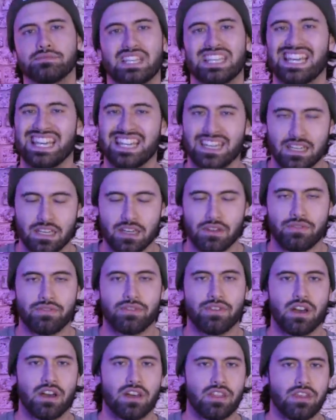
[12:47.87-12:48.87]
killing a
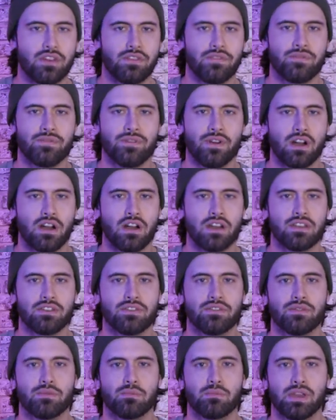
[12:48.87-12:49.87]
further
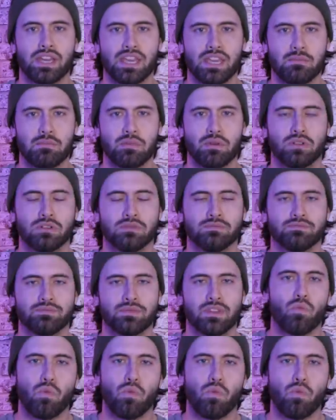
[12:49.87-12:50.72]
five people.